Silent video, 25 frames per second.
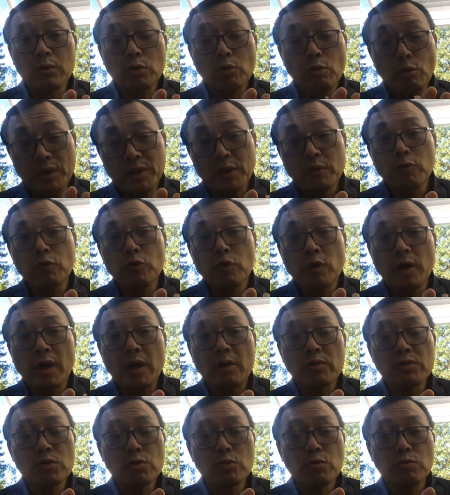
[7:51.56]
24
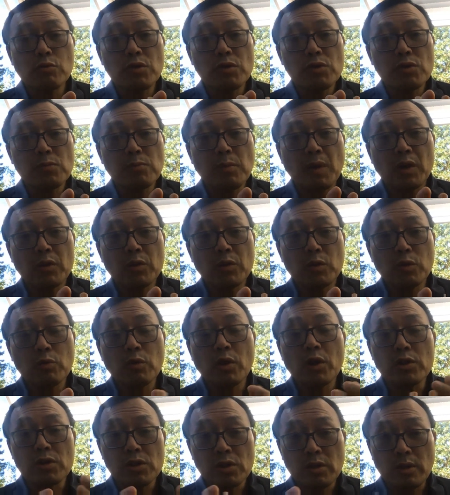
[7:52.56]
hours to respond to your
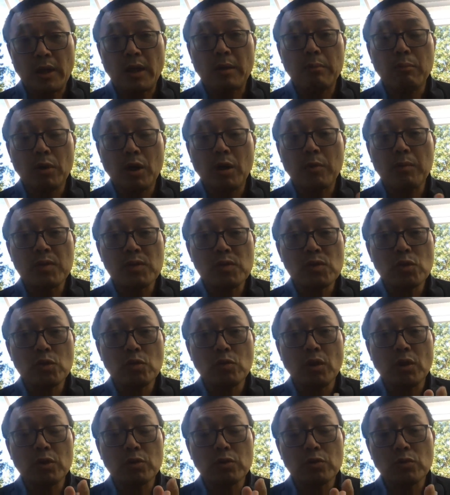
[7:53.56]
question. I promise
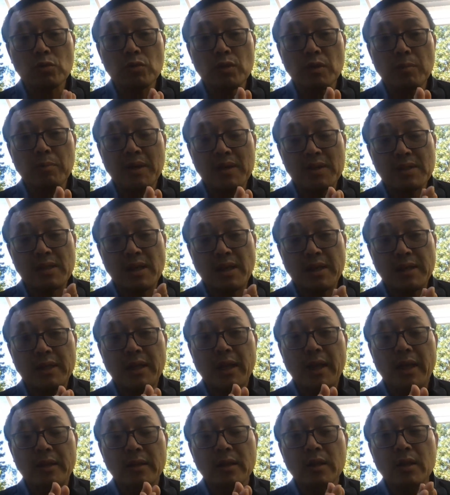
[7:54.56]
you I'll do the best I
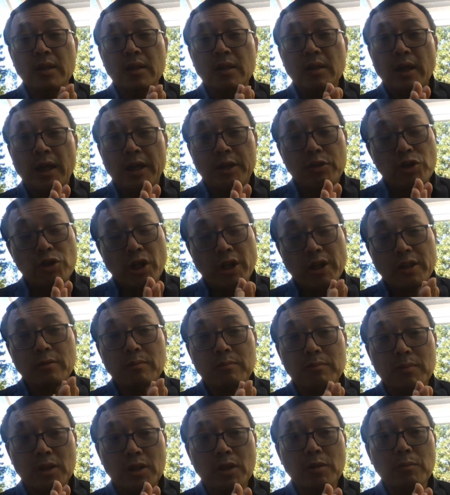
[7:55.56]
can. I check
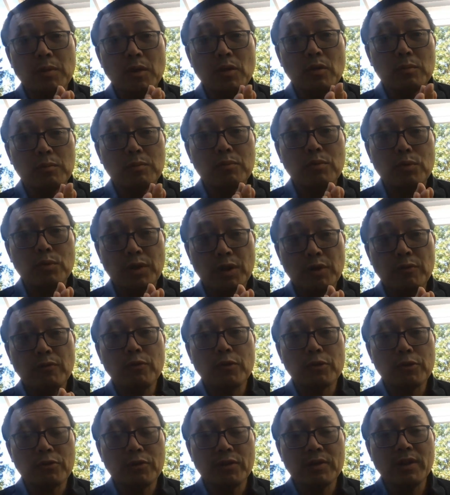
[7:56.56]
email pretty
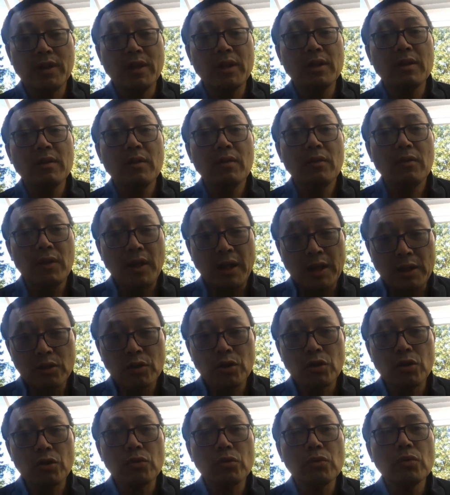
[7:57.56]
frequently.
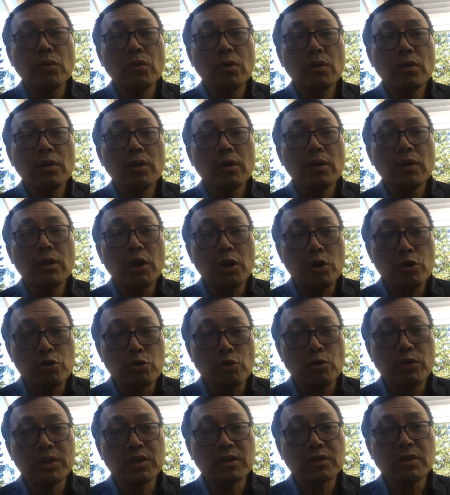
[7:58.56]
Thank you.
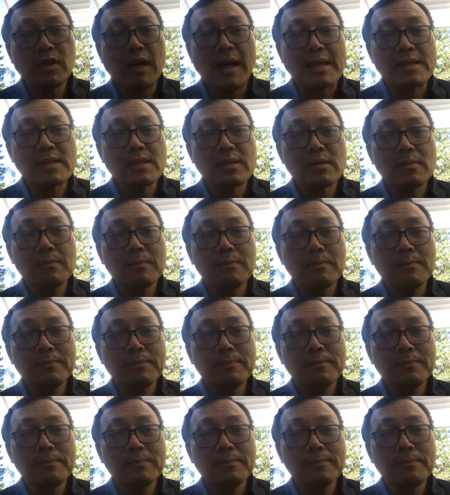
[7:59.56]
Enjoy the class.